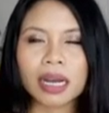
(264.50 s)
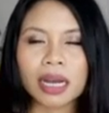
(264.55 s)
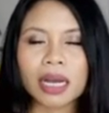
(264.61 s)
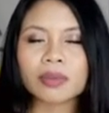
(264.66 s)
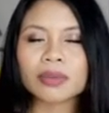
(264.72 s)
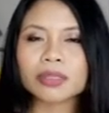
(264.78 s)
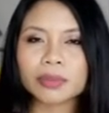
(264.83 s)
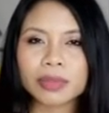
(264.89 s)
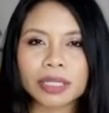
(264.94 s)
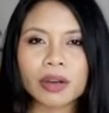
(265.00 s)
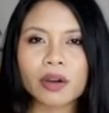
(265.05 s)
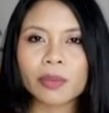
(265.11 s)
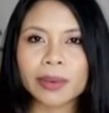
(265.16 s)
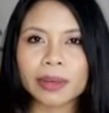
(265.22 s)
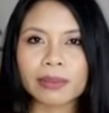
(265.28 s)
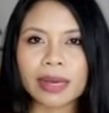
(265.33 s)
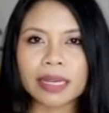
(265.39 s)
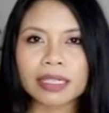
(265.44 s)
I was pretty
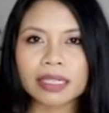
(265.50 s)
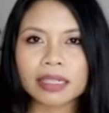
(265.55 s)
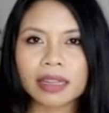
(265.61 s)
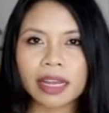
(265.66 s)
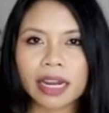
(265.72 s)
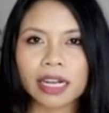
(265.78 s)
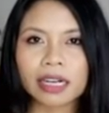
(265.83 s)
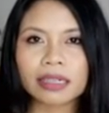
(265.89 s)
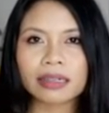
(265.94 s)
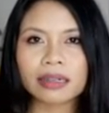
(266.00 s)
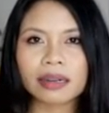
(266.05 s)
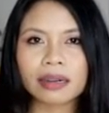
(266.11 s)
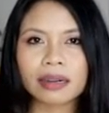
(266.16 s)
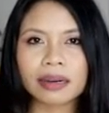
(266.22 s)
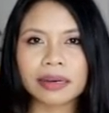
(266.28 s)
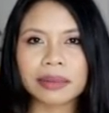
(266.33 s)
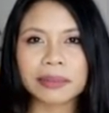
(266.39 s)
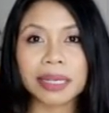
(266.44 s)
open-minded there
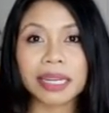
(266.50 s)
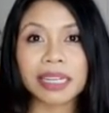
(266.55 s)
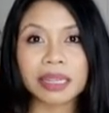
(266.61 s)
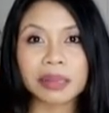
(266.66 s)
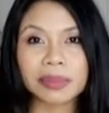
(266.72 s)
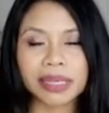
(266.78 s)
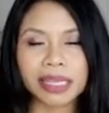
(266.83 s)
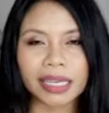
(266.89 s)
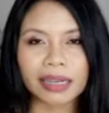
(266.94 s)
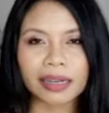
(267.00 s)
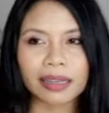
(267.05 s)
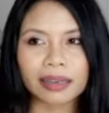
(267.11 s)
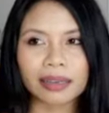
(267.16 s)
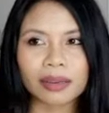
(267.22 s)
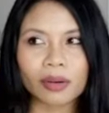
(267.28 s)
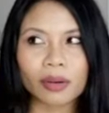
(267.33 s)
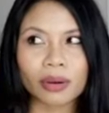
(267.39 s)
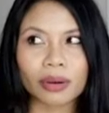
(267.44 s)
in the
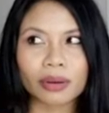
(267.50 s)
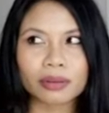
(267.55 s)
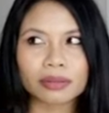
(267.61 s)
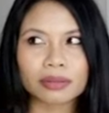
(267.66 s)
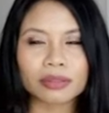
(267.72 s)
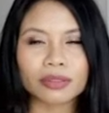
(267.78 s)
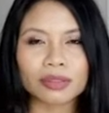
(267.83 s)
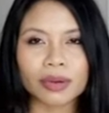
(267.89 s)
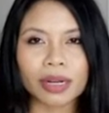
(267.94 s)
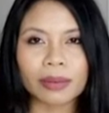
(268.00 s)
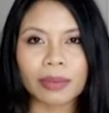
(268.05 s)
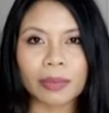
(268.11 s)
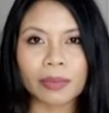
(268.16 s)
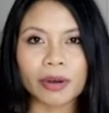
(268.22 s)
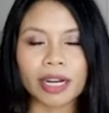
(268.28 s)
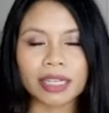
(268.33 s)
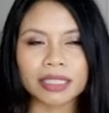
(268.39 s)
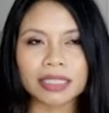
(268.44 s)
beginning or during my
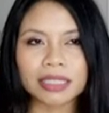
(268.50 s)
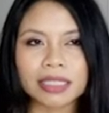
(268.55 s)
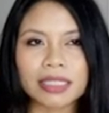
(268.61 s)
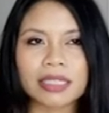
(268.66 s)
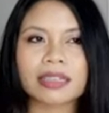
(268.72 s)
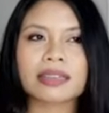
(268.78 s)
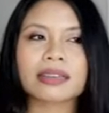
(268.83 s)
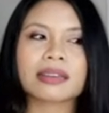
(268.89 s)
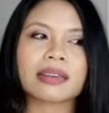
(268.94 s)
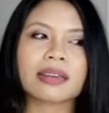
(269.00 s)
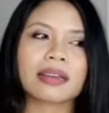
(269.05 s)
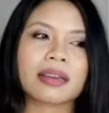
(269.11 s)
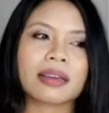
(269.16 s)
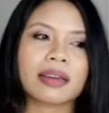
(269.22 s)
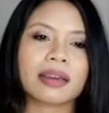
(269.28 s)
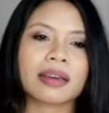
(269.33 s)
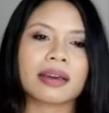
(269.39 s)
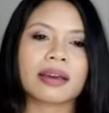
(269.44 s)
pregnancy,
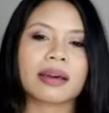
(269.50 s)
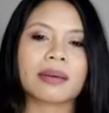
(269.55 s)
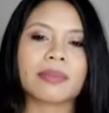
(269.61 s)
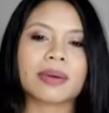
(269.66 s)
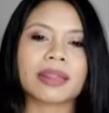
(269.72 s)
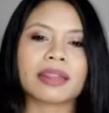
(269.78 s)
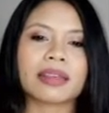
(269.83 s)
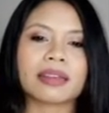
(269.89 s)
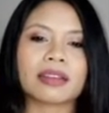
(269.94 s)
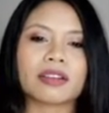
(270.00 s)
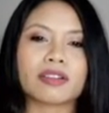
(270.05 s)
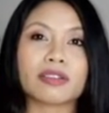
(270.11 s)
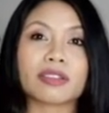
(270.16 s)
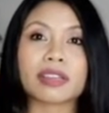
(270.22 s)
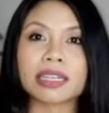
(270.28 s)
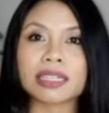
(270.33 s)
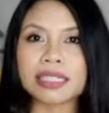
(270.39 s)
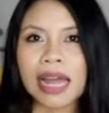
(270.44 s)
but then
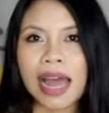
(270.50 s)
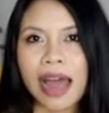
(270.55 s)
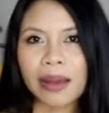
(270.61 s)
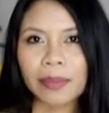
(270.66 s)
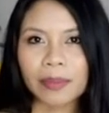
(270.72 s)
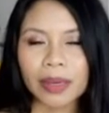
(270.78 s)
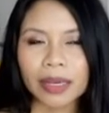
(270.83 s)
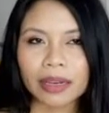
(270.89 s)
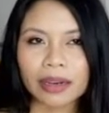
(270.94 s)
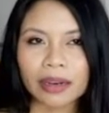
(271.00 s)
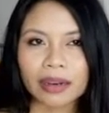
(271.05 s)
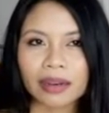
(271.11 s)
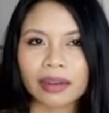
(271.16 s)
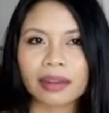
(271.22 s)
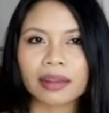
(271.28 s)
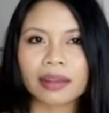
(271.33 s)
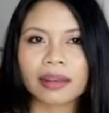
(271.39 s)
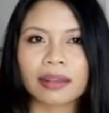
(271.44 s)
things happen.
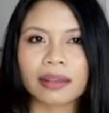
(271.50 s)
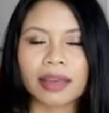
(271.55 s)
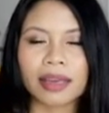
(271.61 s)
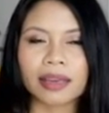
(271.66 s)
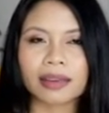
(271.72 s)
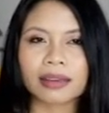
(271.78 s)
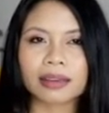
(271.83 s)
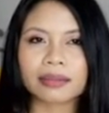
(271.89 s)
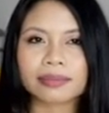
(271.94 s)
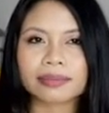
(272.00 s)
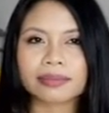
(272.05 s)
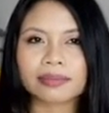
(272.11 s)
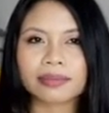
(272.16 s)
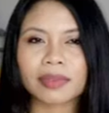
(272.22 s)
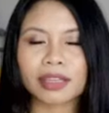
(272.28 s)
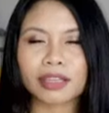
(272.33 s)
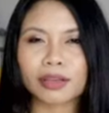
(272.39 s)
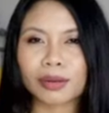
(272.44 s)
Like,
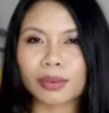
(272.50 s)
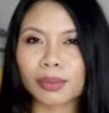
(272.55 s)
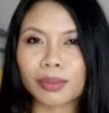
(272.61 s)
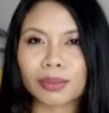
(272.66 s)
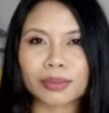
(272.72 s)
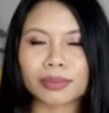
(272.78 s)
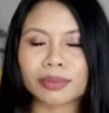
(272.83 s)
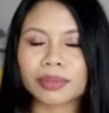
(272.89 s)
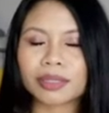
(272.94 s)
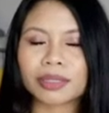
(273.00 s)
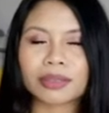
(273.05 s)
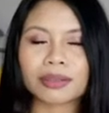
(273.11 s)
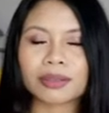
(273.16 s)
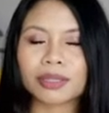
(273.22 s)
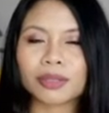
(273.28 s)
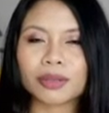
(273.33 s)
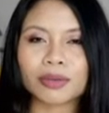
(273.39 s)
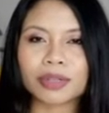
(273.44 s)

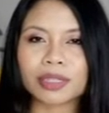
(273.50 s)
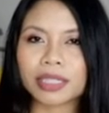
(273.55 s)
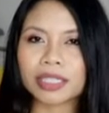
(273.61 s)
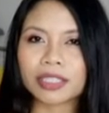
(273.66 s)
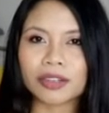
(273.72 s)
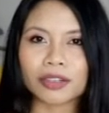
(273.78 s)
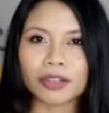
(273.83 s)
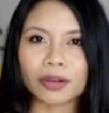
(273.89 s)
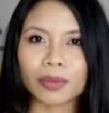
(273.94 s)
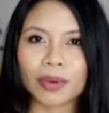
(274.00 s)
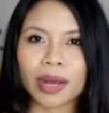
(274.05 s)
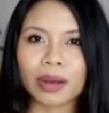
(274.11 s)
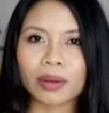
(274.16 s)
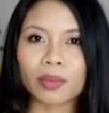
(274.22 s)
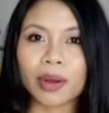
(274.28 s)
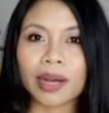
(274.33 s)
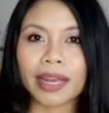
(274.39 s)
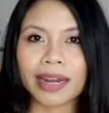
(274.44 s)
you really don't know
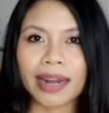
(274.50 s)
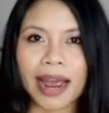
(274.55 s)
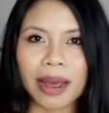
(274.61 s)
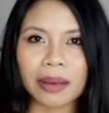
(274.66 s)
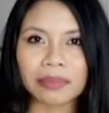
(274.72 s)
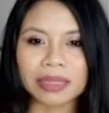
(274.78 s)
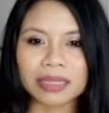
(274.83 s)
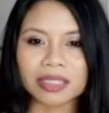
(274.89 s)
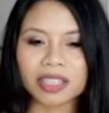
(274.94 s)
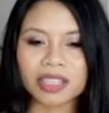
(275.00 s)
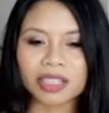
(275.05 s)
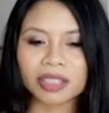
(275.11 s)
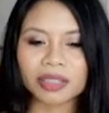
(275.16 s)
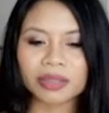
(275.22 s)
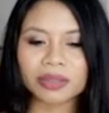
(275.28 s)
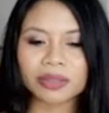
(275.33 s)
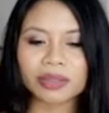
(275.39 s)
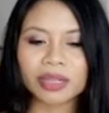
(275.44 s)
what can happen to
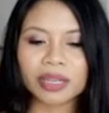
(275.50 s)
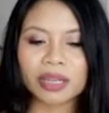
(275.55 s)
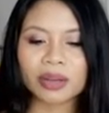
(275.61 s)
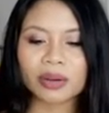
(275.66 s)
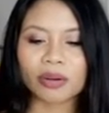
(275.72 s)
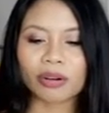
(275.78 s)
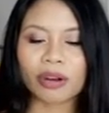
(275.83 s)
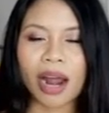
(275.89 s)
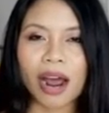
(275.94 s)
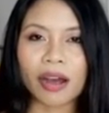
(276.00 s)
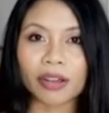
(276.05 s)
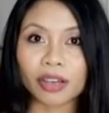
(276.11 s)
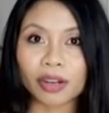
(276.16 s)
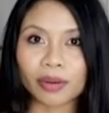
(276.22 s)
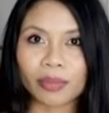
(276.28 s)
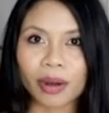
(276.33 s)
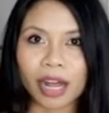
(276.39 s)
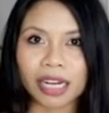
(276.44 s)
you or how
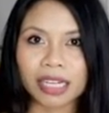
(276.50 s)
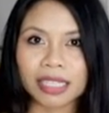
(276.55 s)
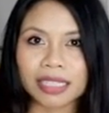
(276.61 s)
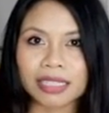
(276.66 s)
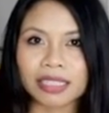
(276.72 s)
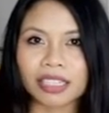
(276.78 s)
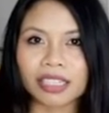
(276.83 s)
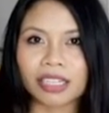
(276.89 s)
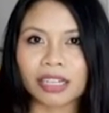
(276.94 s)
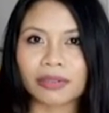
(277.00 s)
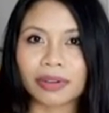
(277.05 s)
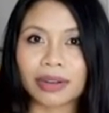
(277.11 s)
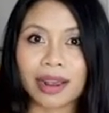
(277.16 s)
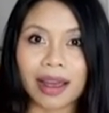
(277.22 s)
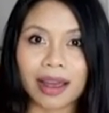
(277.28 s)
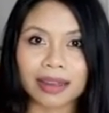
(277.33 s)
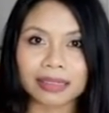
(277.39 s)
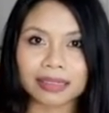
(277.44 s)
your body is gonna
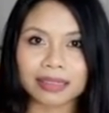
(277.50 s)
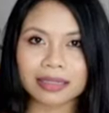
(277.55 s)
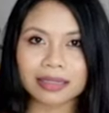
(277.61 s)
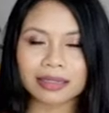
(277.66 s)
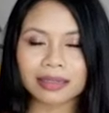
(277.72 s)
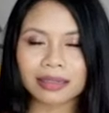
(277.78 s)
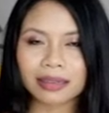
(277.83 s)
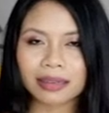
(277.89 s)
react